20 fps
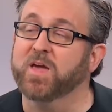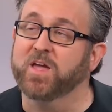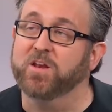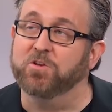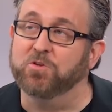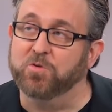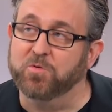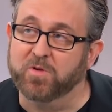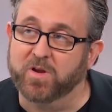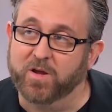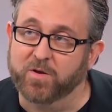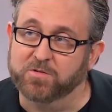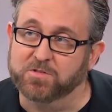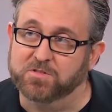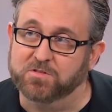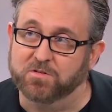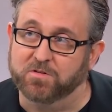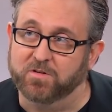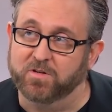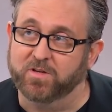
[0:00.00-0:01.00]
I knew what I was
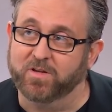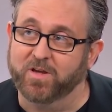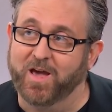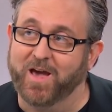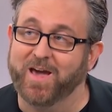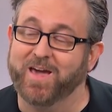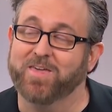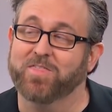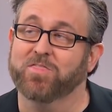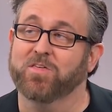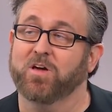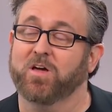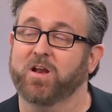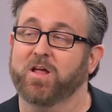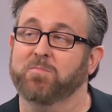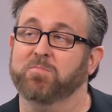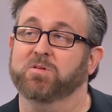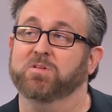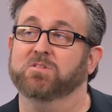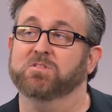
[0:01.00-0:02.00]
doing, I thought I
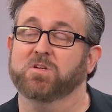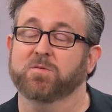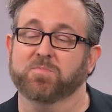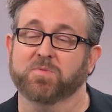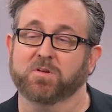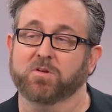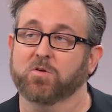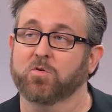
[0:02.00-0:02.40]
built something